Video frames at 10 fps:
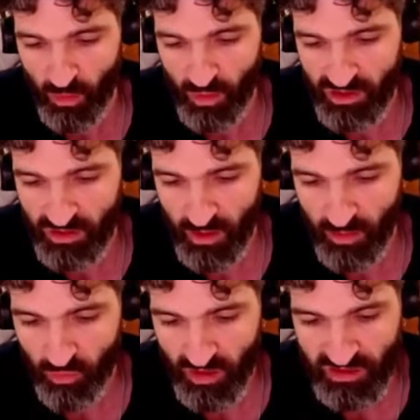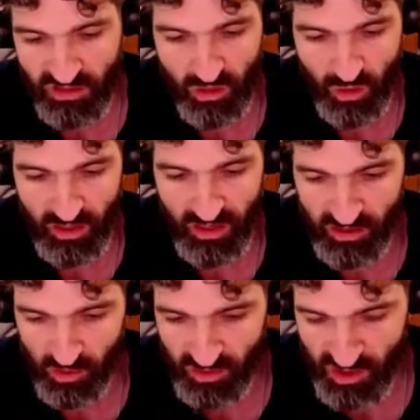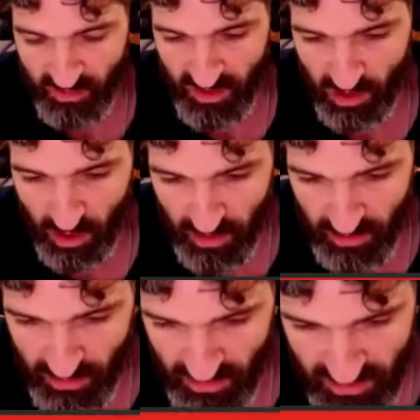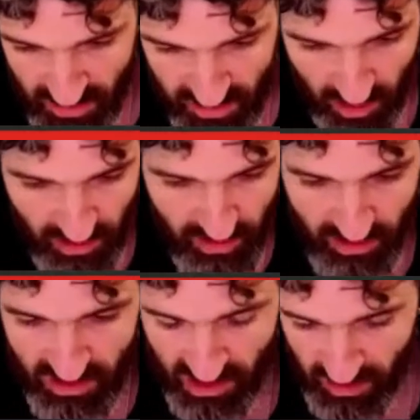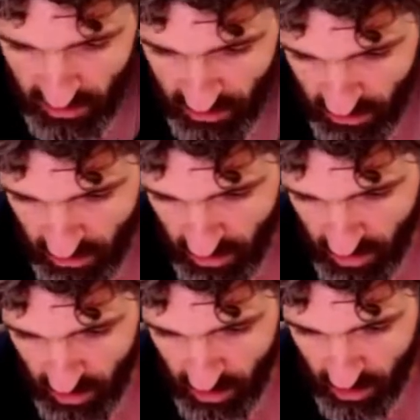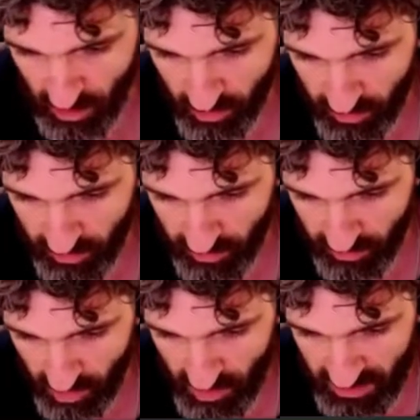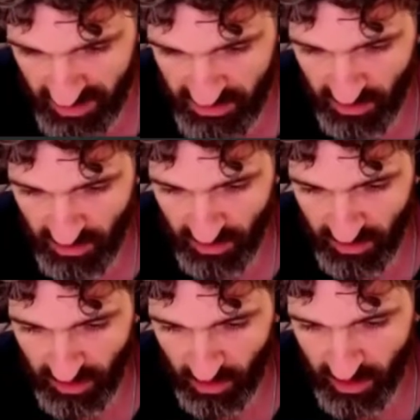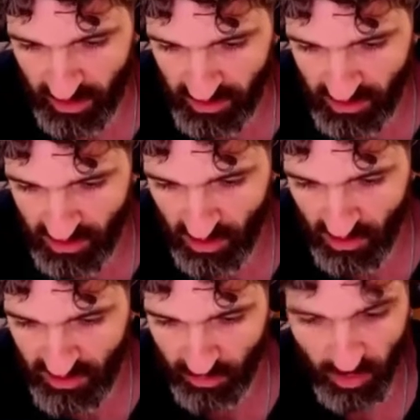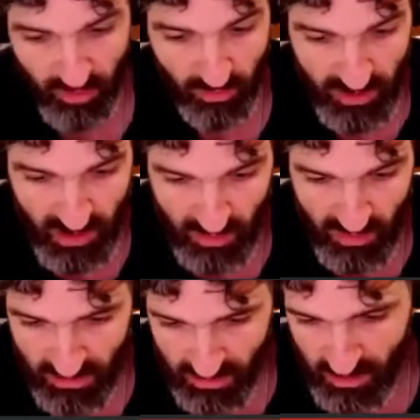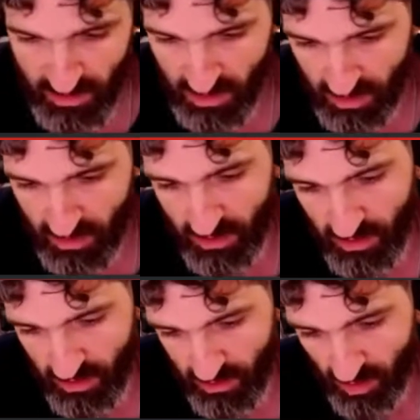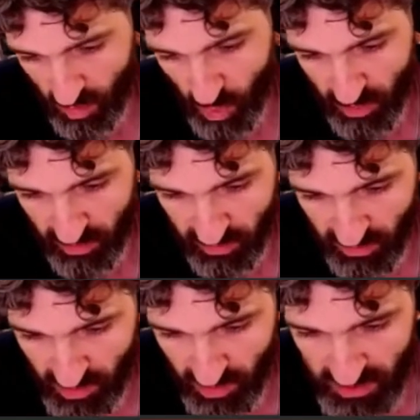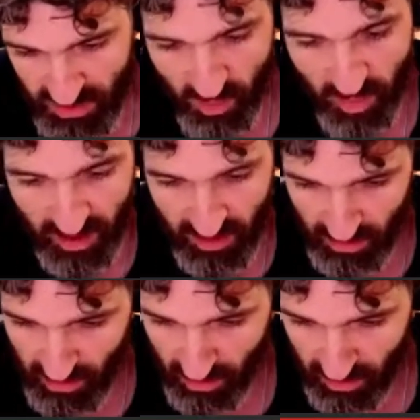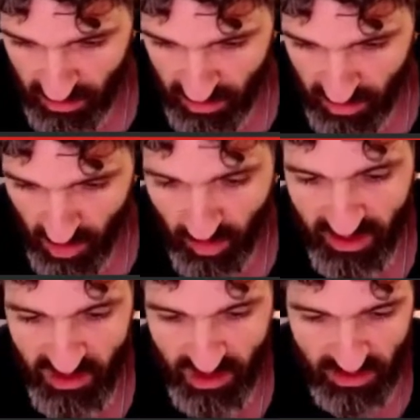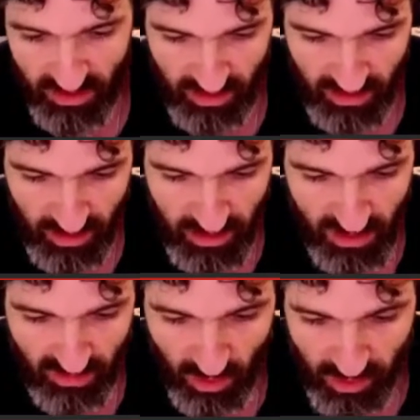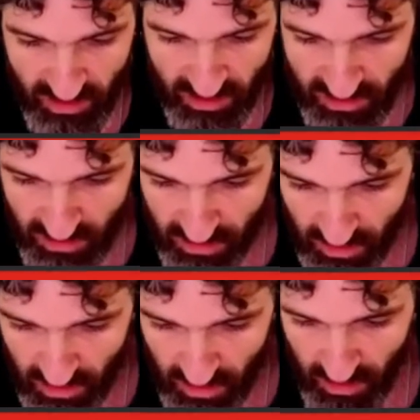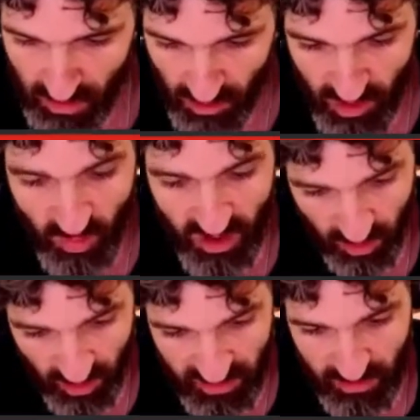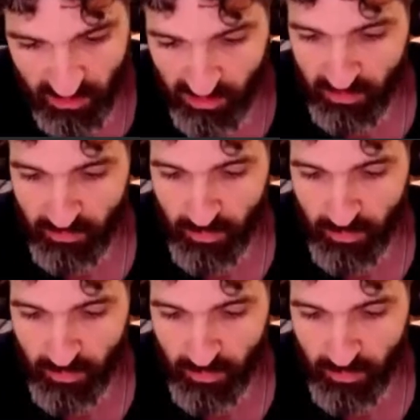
Which brings us to another question by Colin. It's just Colin in the chat, who's asking how an artist whose three freedoms to move, to disobey, and to imagine other kinds of orders and to be creative,